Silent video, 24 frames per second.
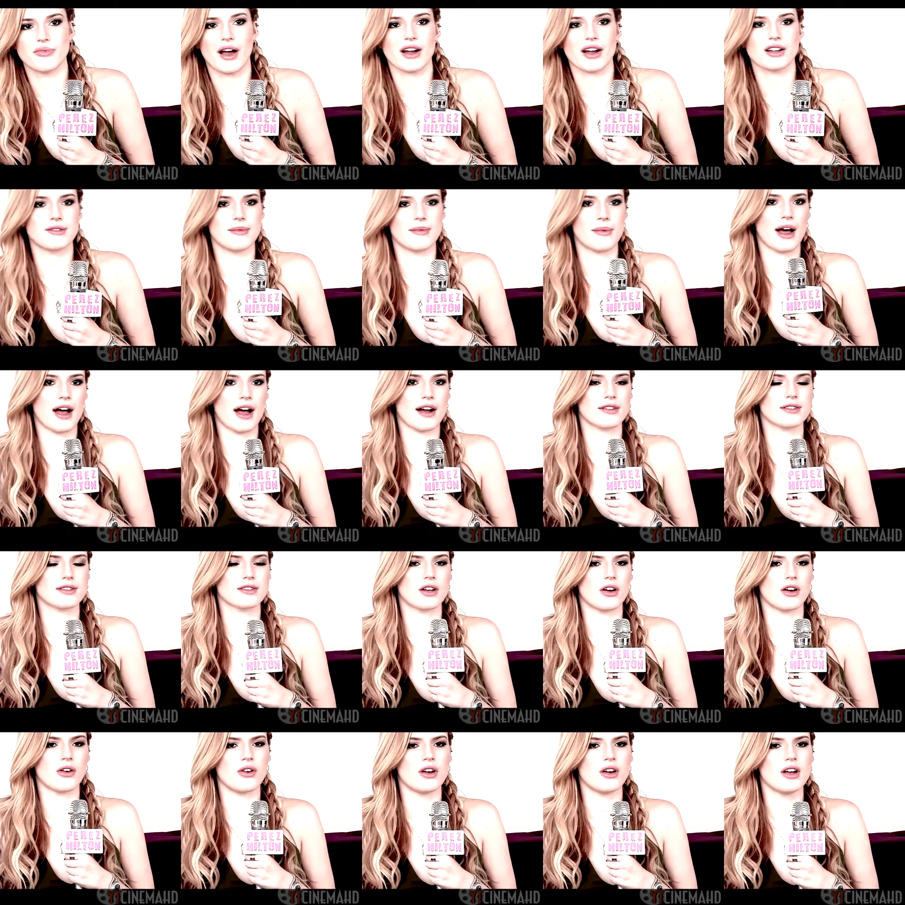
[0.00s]
acting,
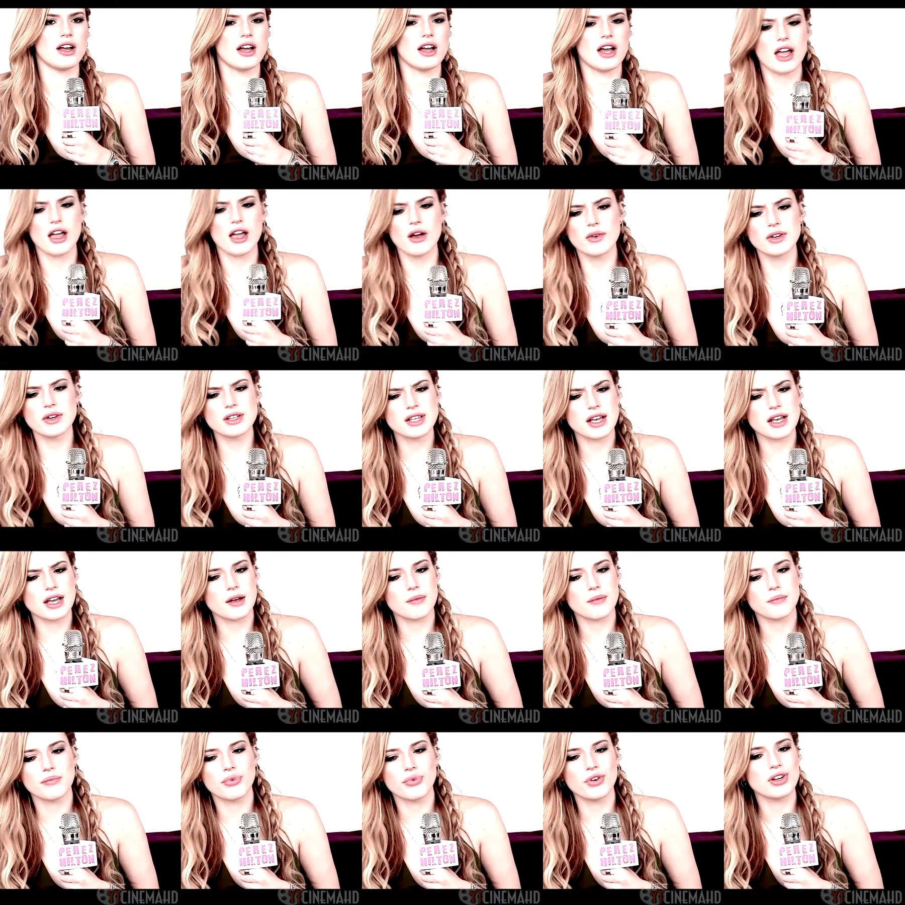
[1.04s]
and it was
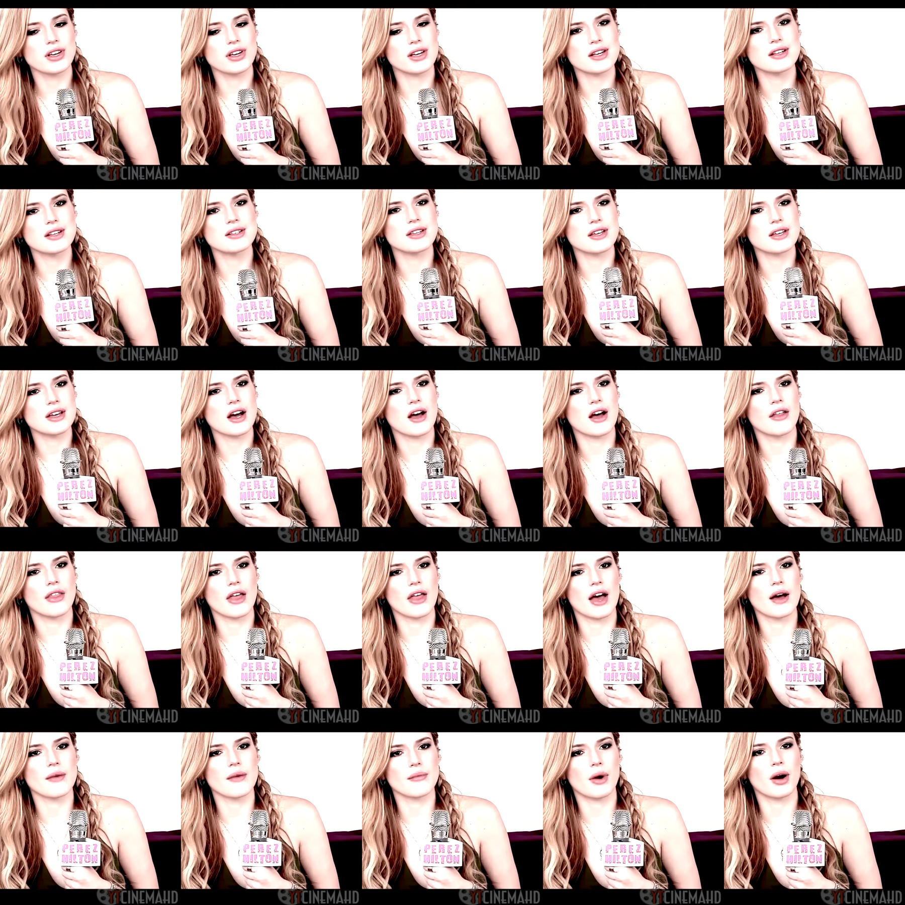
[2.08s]
just amazing.
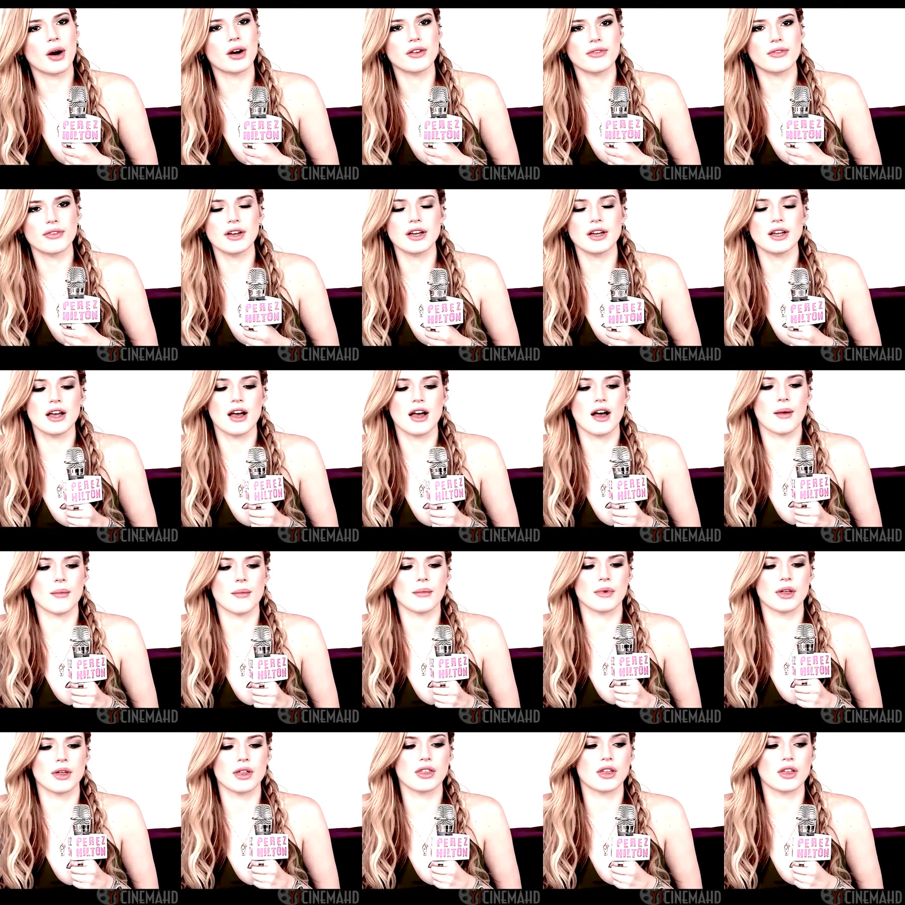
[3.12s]

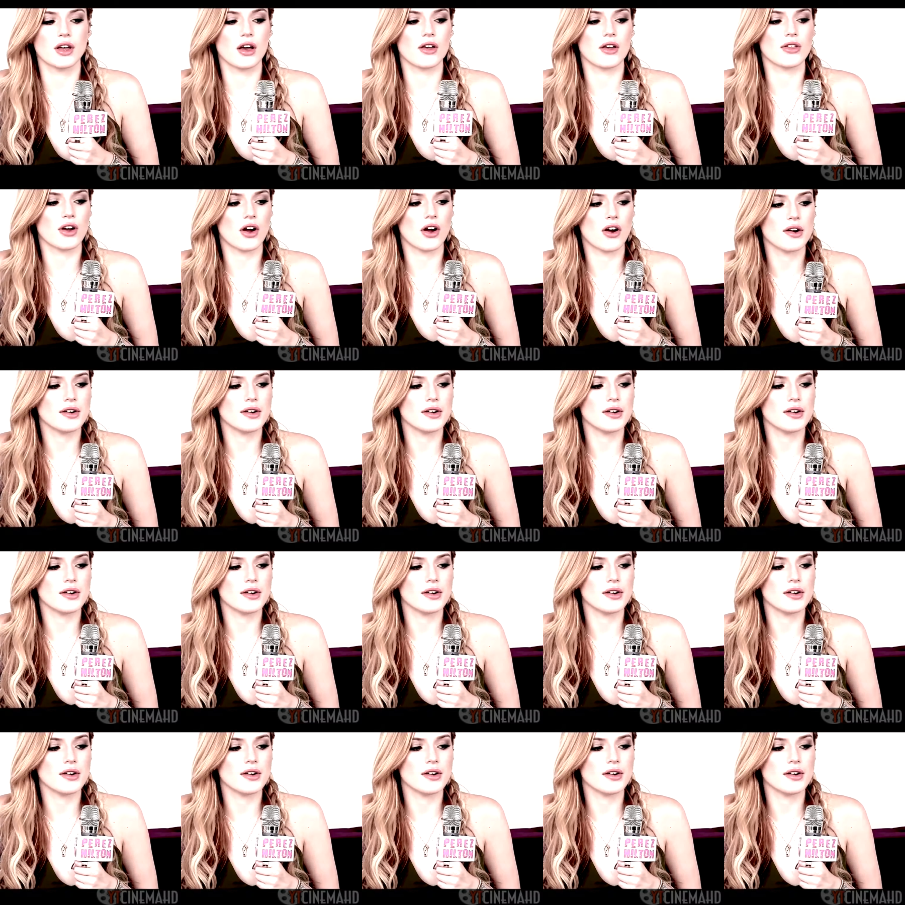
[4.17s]
I just.